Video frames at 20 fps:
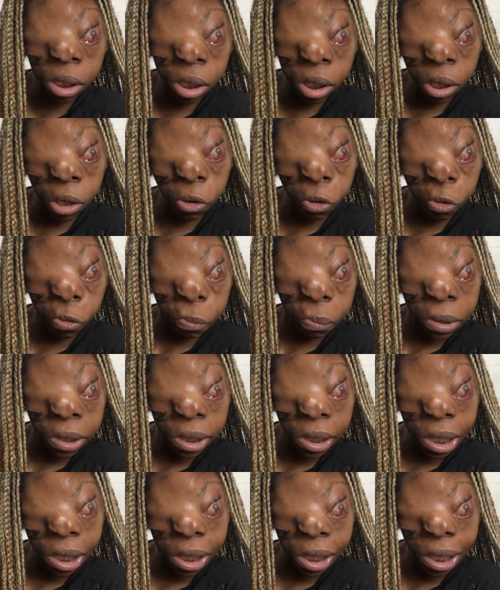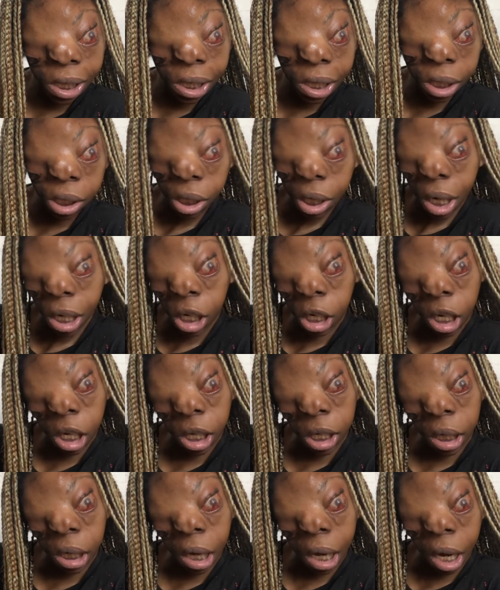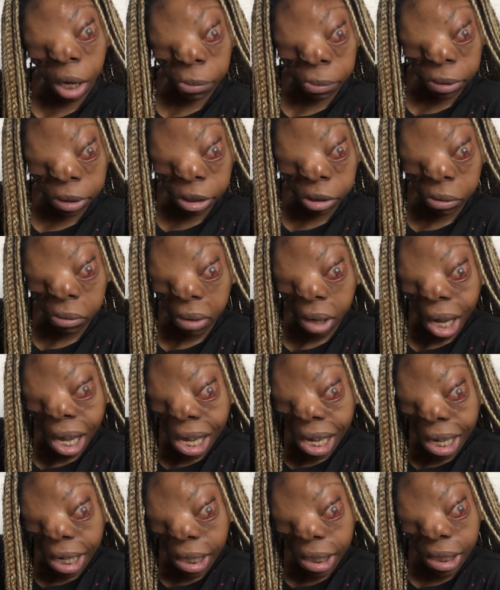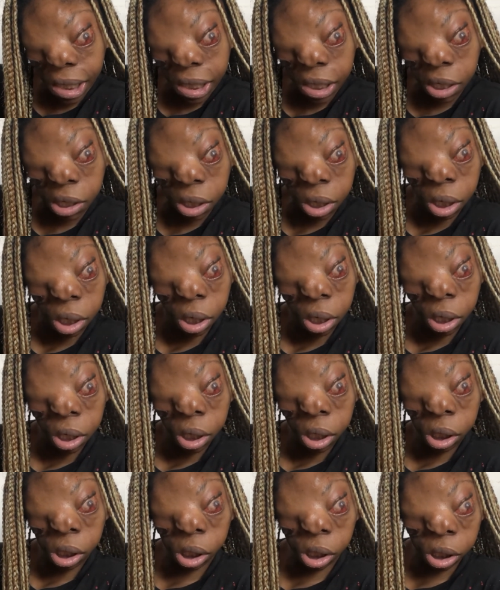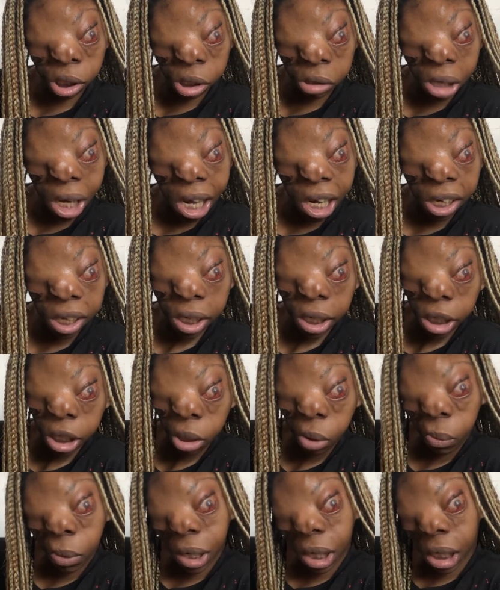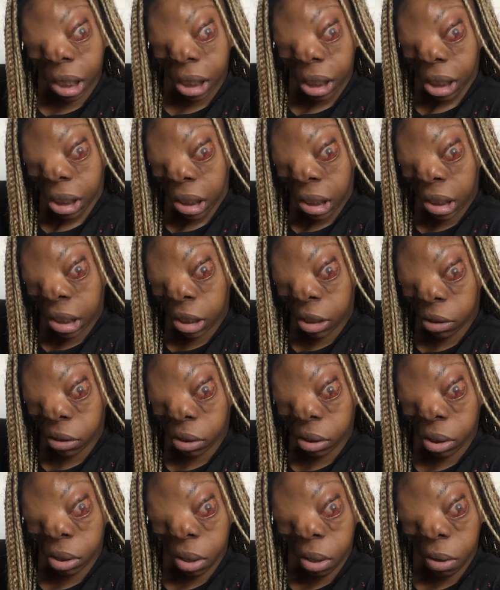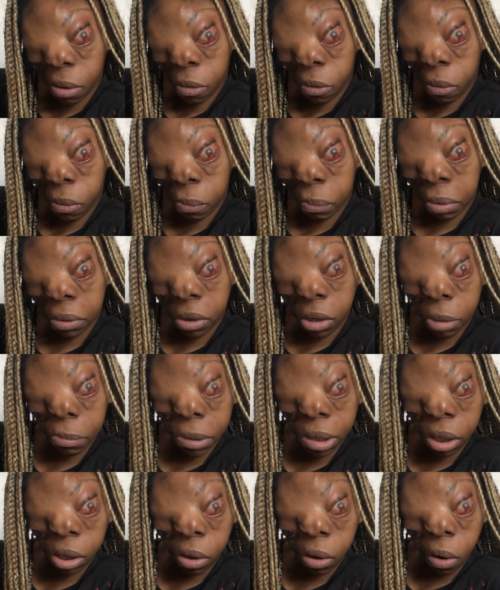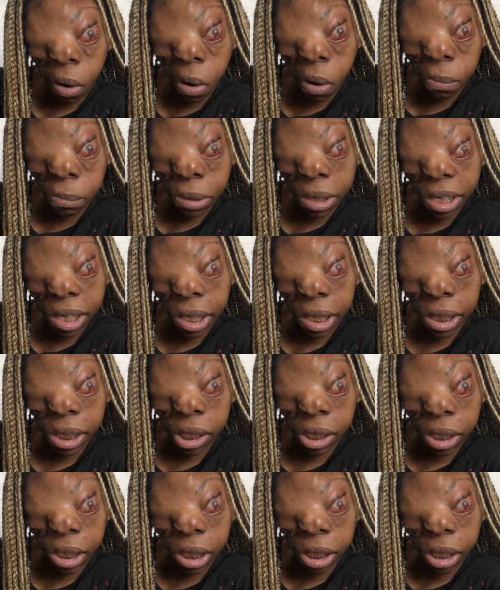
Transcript: So, I think I shared enough with you guys. If you had any questions, put them in the comments.